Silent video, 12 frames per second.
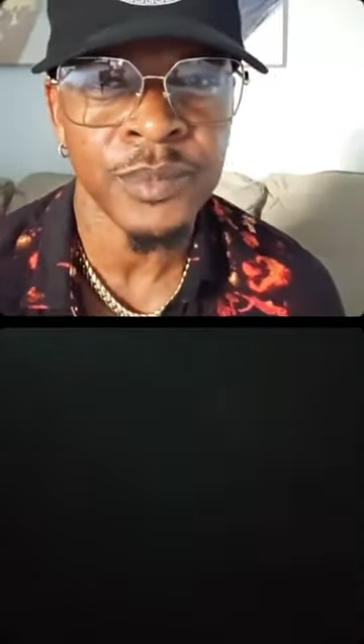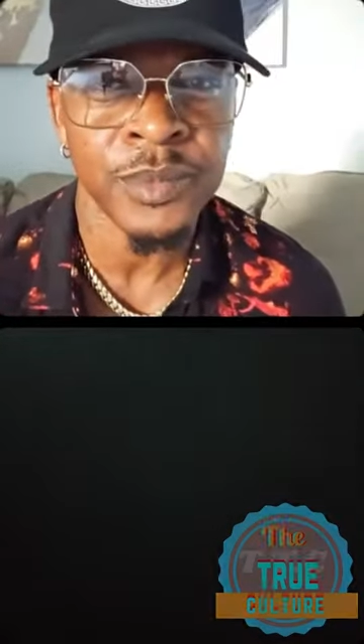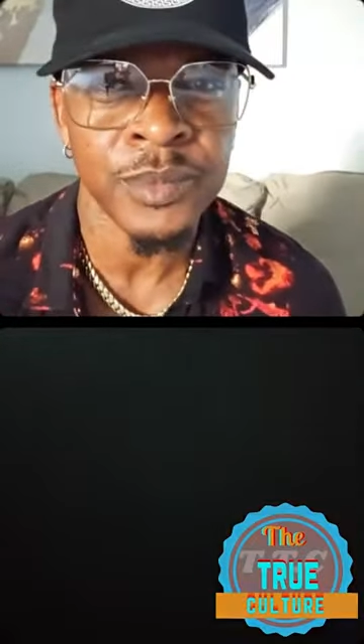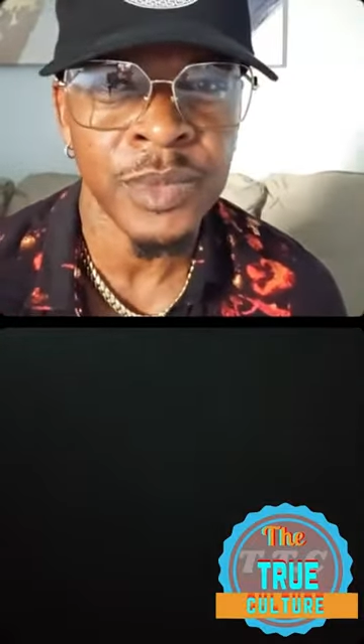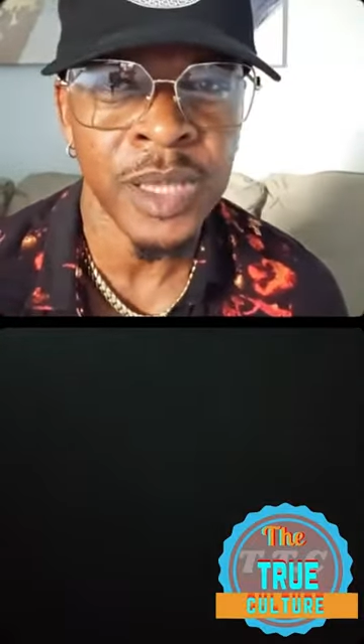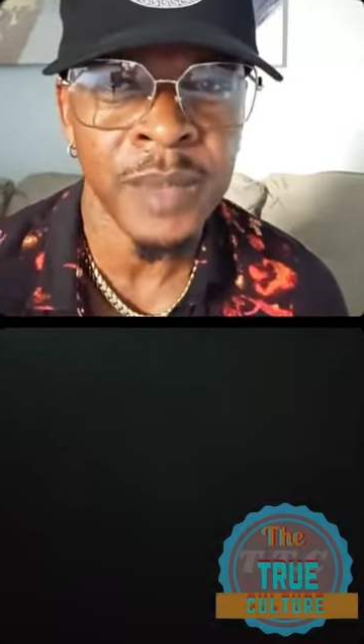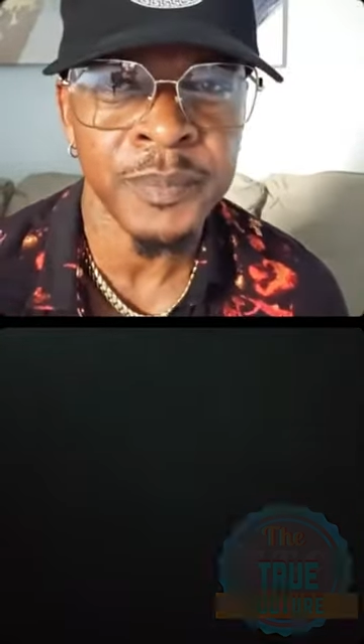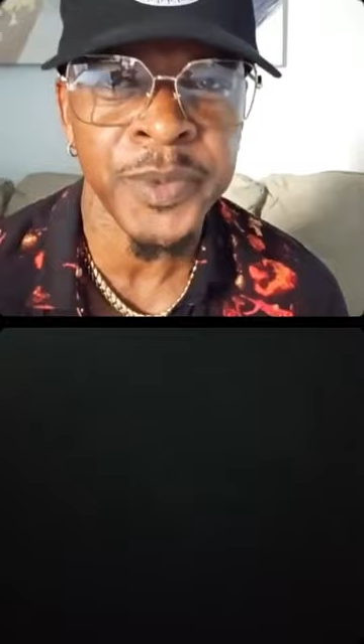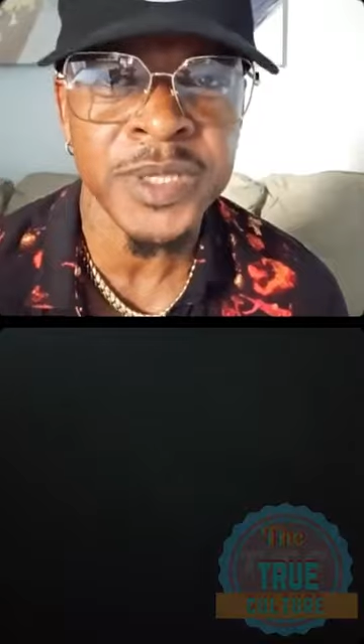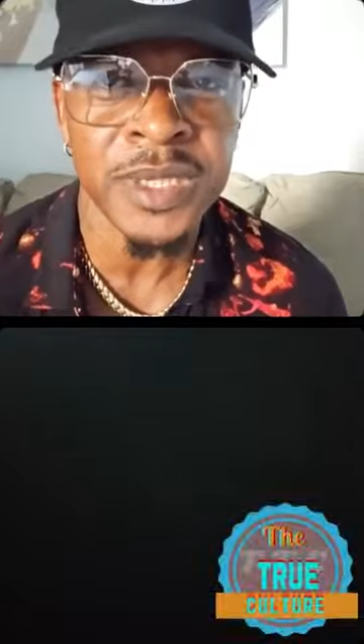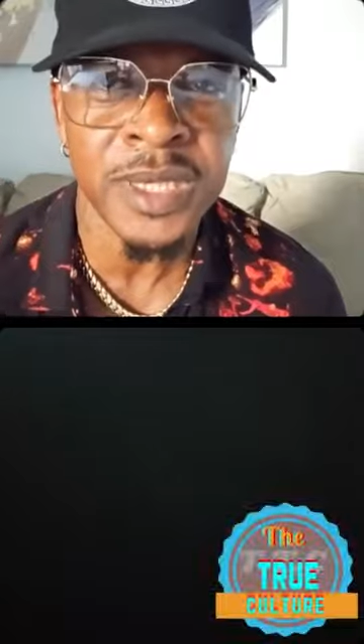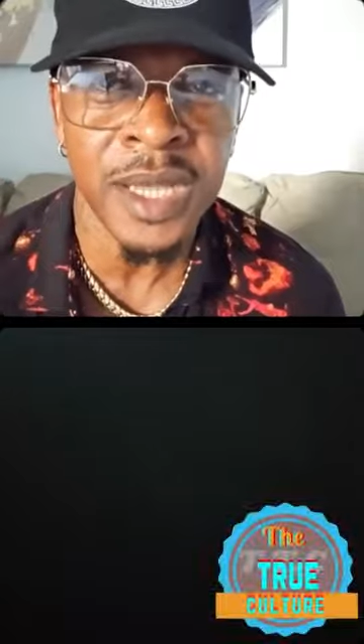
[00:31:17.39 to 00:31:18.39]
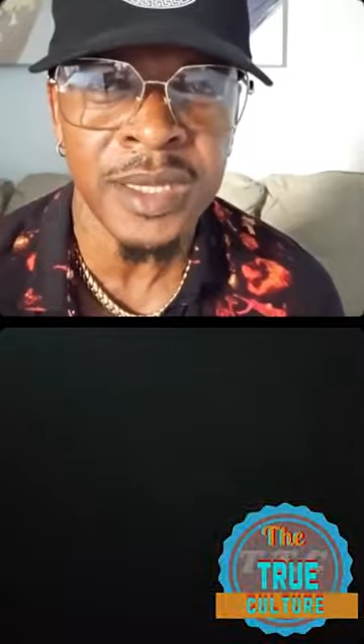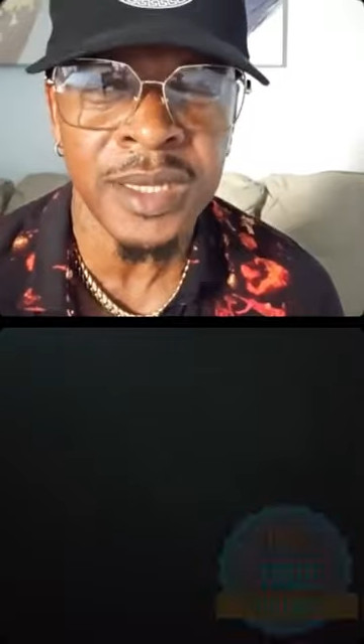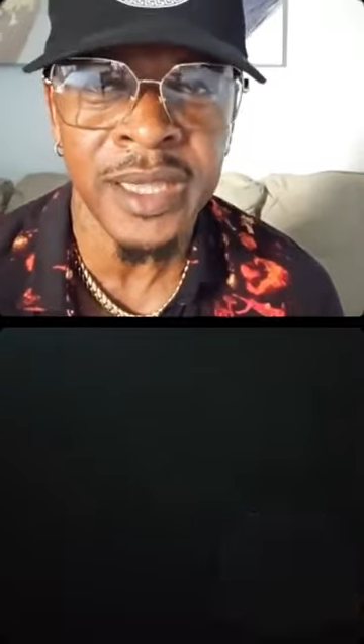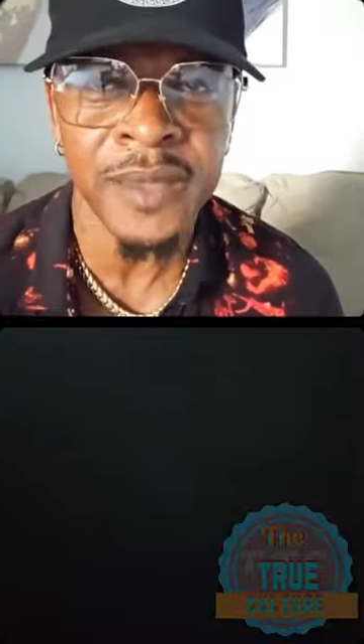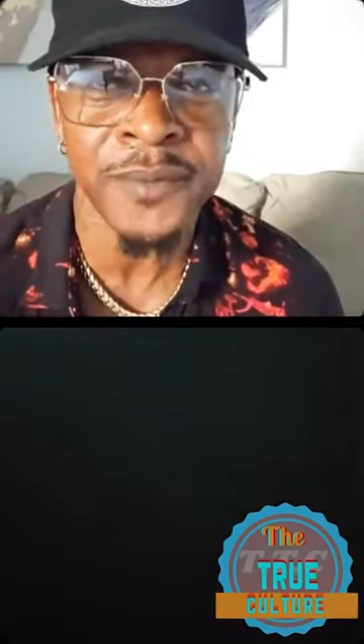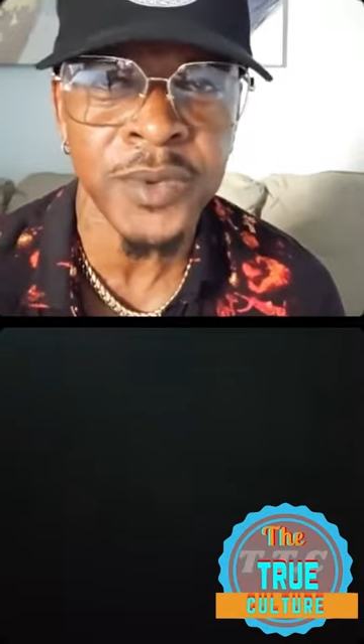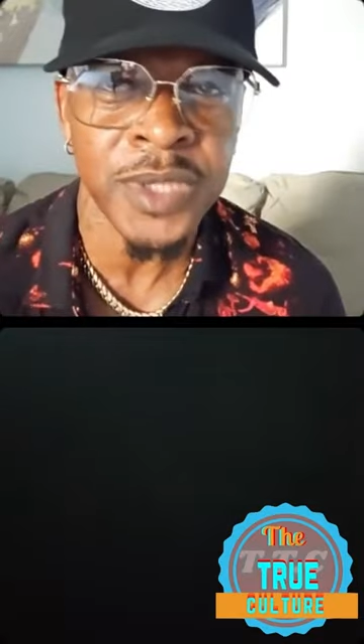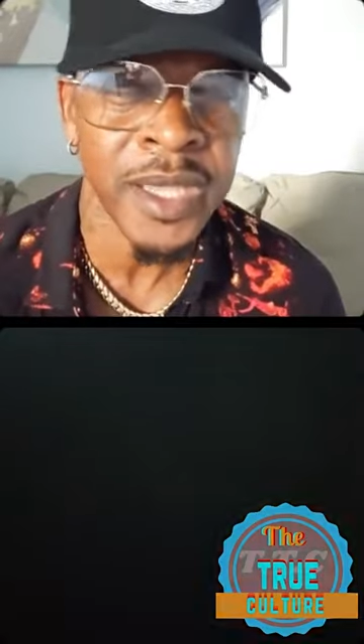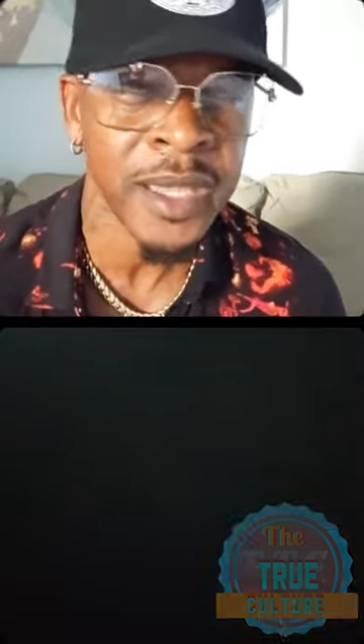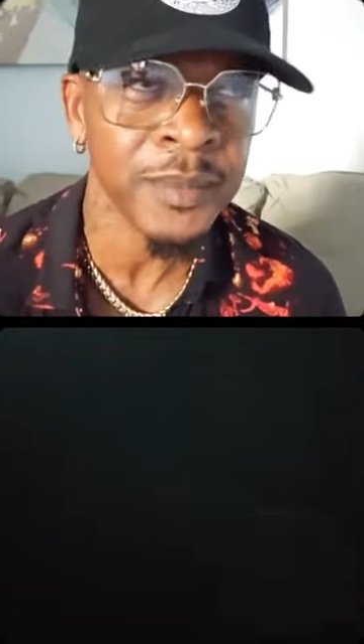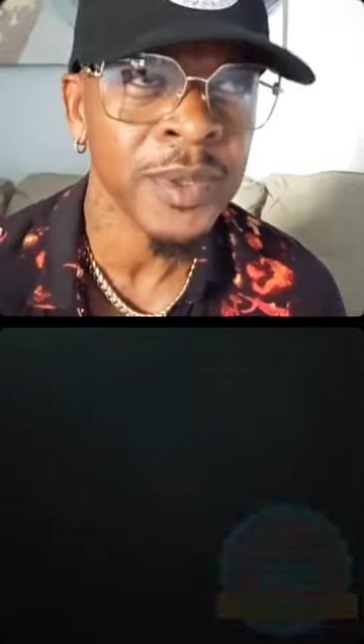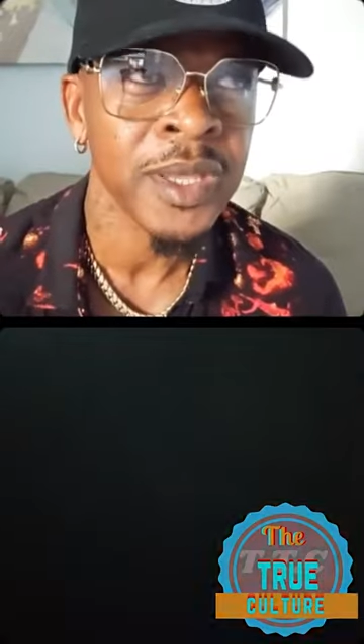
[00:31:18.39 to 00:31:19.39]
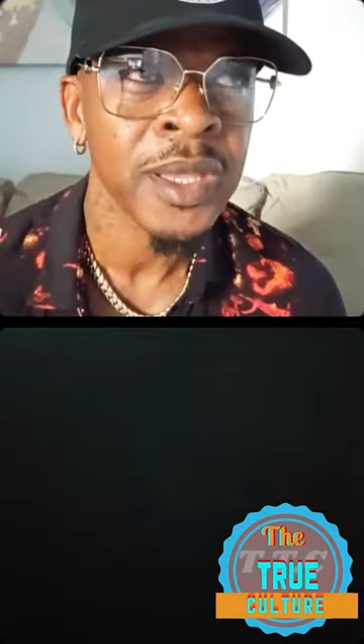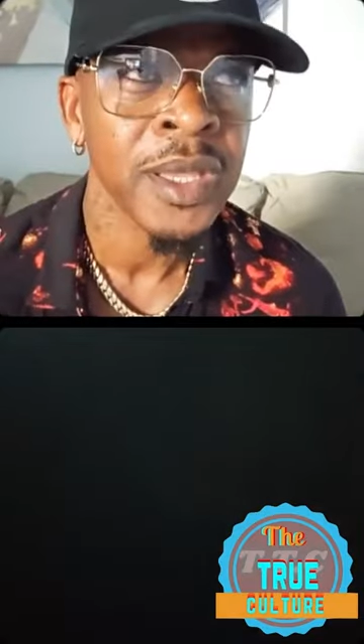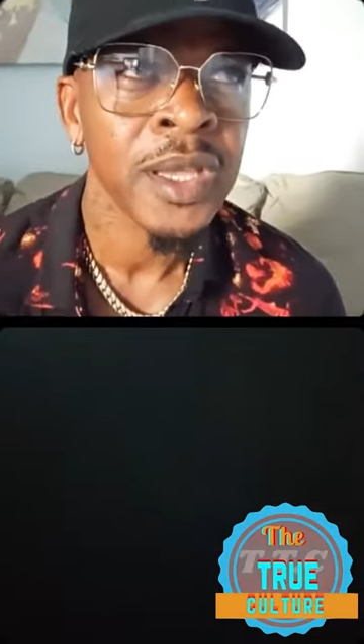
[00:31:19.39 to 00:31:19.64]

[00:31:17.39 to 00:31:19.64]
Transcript: um, pretty down and uh, like Footah Hype.